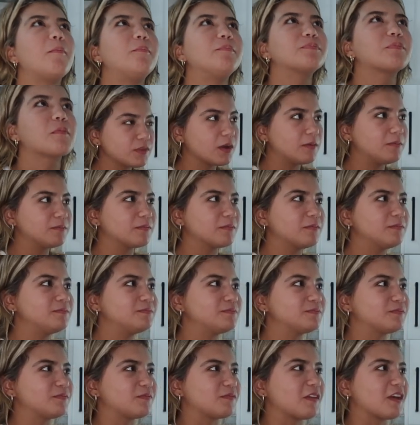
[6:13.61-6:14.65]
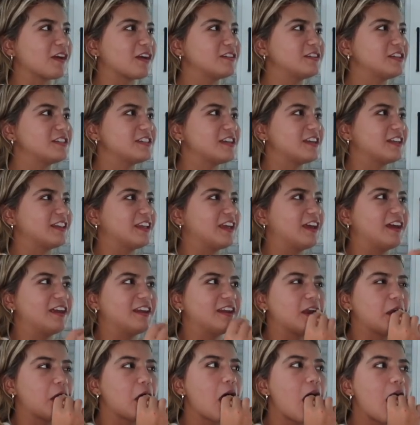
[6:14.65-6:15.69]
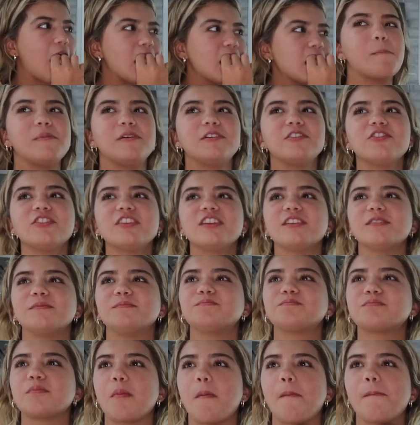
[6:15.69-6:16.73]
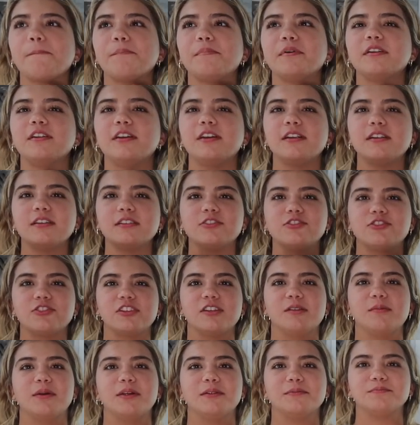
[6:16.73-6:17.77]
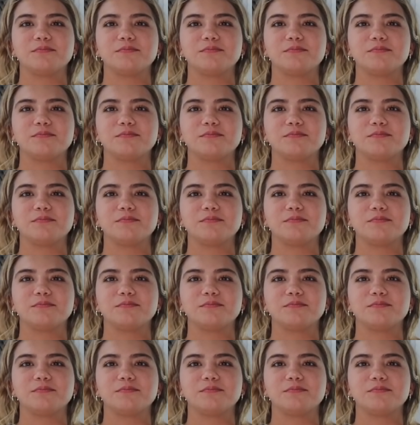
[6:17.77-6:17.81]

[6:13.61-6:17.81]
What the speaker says: Hey, I can taste it at the end. It's like banana cinnamon.